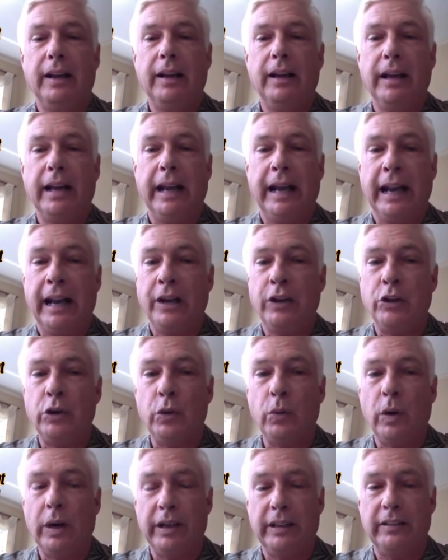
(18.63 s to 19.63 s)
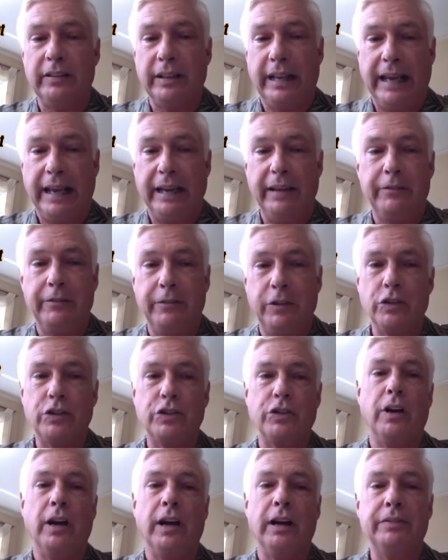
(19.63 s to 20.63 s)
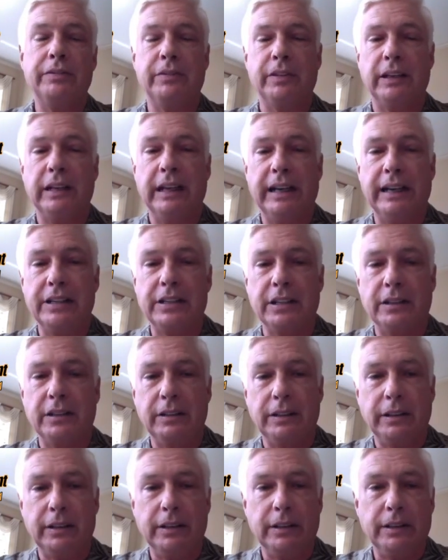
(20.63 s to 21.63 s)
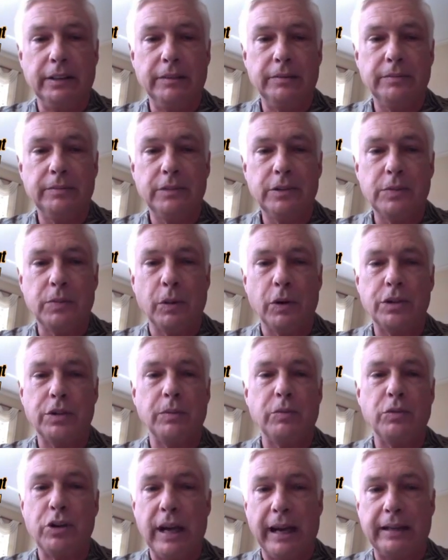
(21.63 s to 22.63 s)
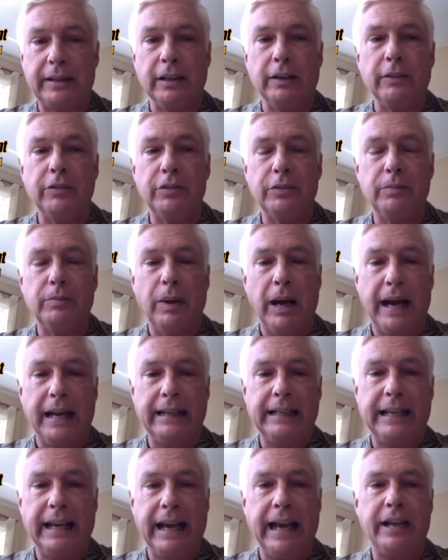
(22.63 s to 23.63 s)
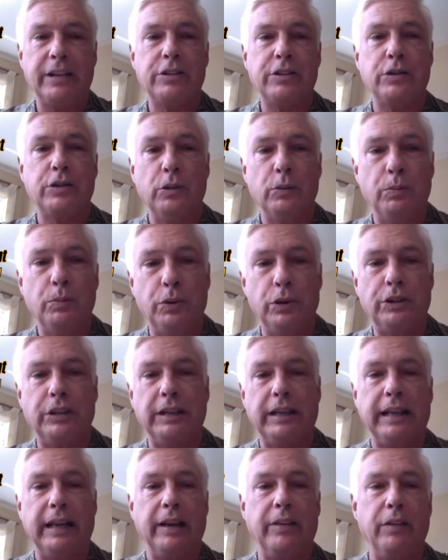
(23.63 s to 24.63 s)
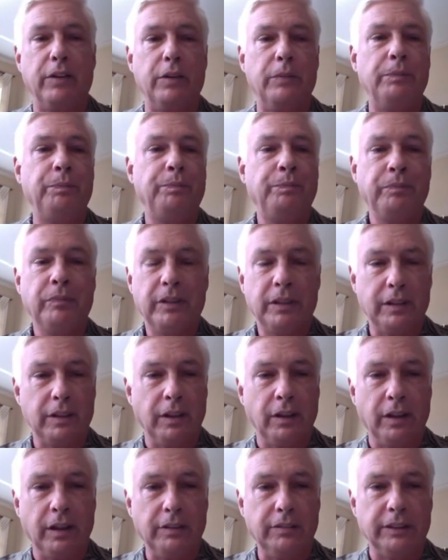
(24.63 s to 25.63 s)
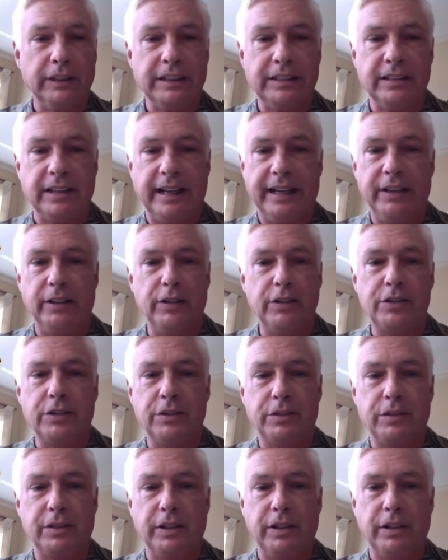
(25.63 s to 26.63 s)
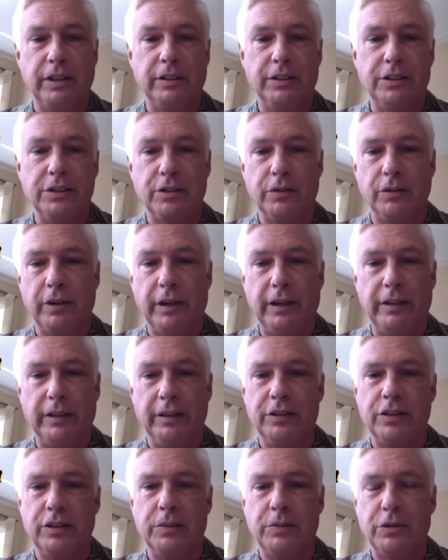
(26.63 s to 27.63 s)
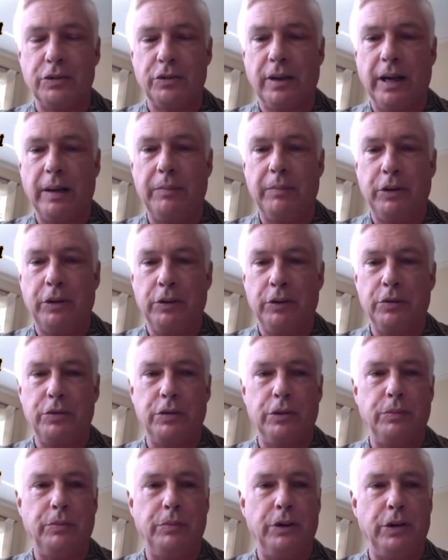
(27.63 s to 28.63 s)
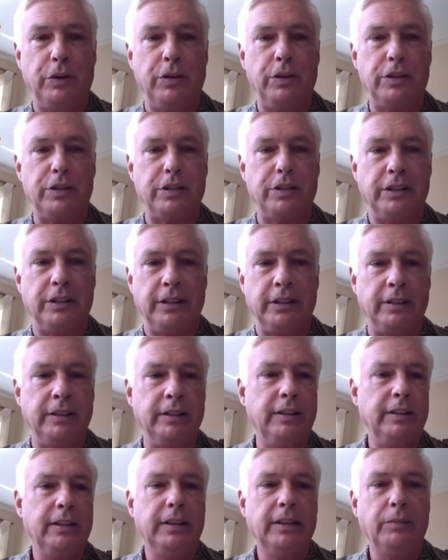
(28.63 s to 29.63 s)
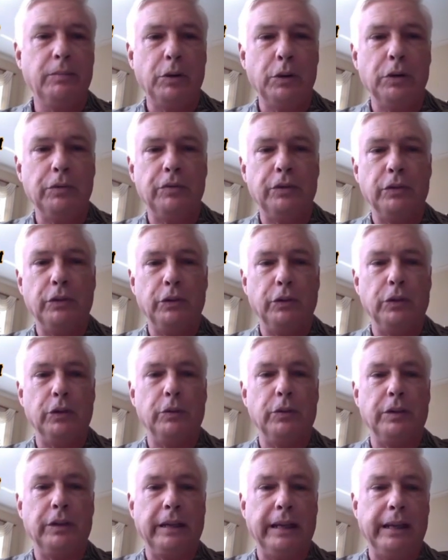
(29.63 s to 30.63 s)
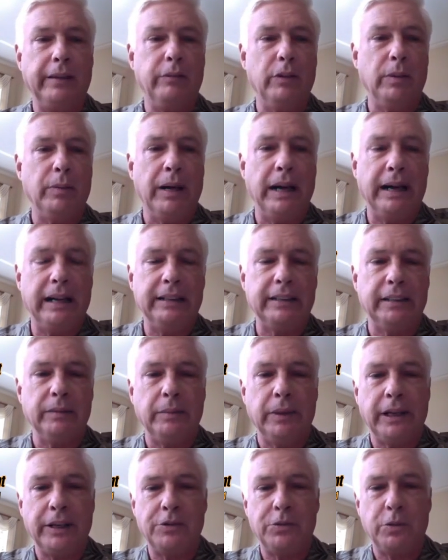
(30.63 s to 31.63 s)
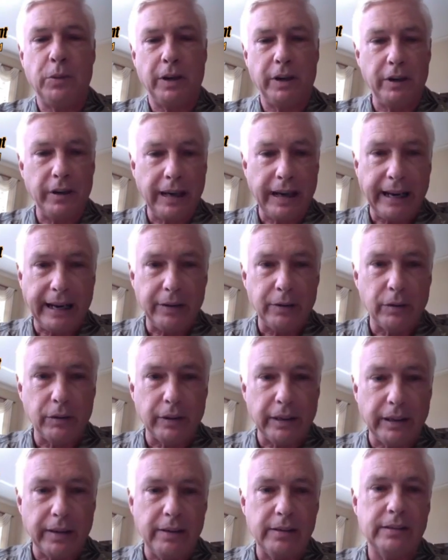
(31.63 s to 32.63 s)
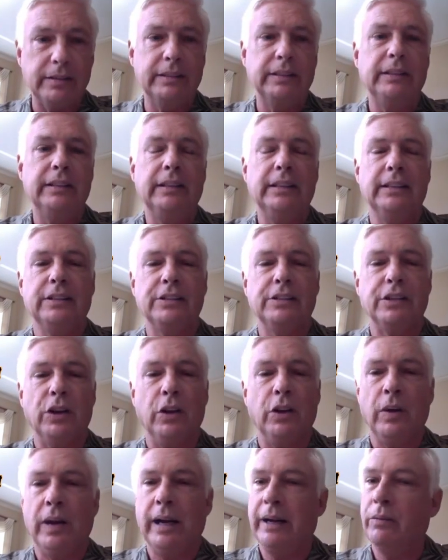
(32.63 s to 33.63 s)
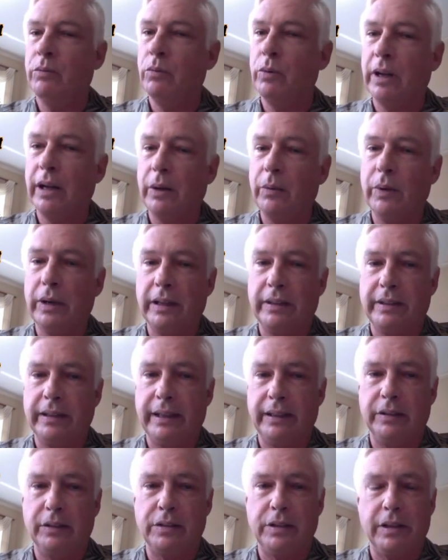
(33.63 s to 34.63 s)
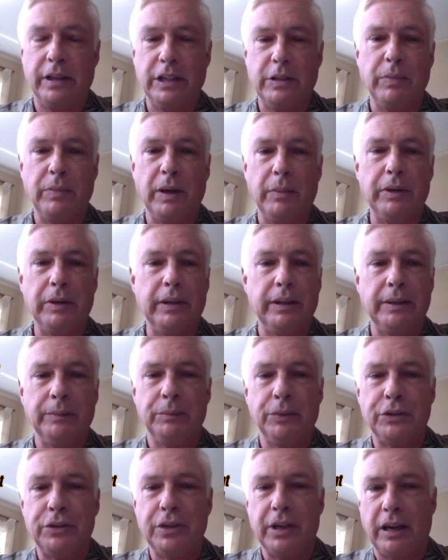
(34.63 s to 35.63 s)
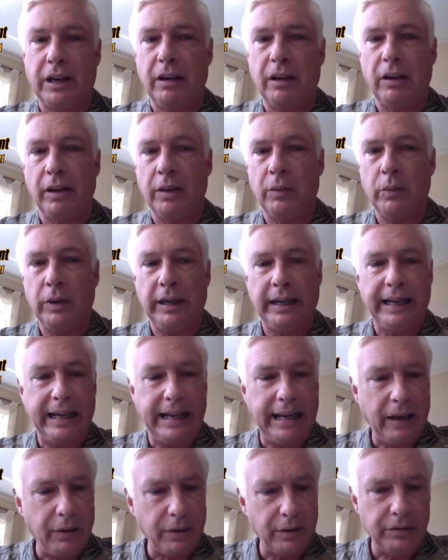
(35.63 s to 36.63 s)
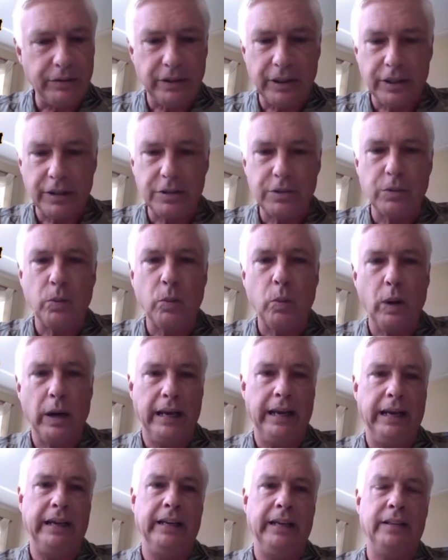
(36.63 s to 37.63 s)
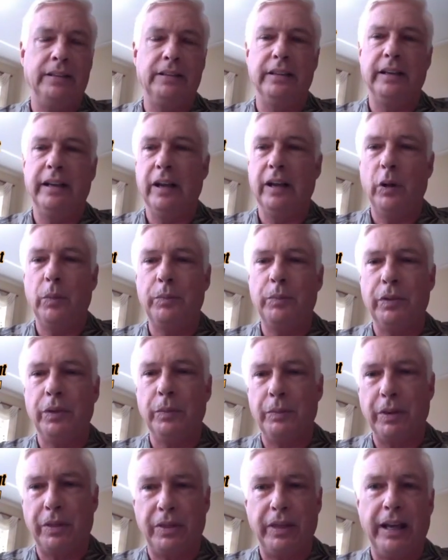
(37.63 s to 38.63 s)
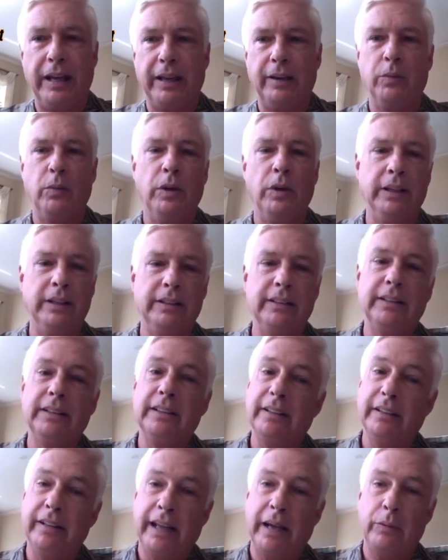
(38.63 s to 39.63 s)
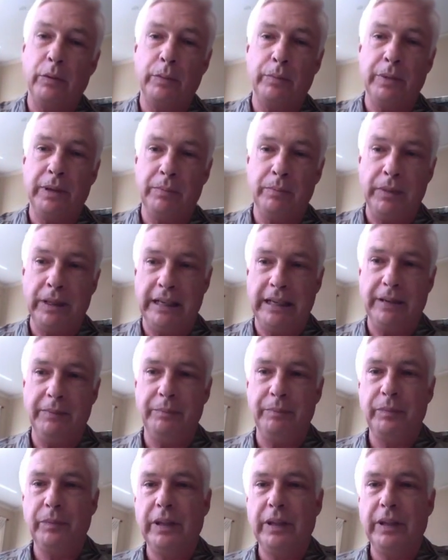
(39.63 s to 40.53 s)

And I do want to thank, first off, the guys at the Sports Objective podcast who put together the lovely titles you see on the screen, the subscribe to YouTube notice, the beautiful Nooner with Dave LaMont, and my Twitter handle there. So I really want to thank those guys. Bubba, and particularly, went out of his way to help the pathetic one. That would be me.